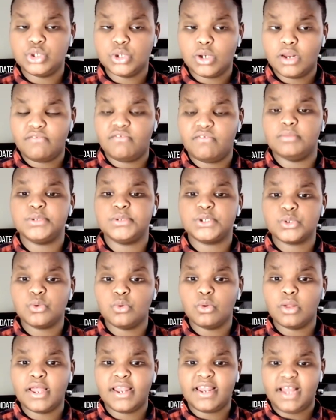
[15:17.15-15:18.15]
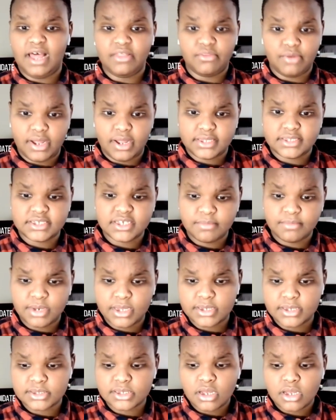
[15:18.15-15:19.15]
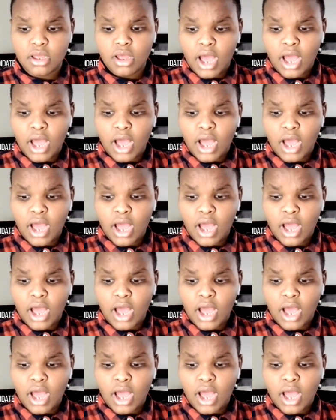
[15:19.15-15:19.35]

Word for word: to and from school and other activities.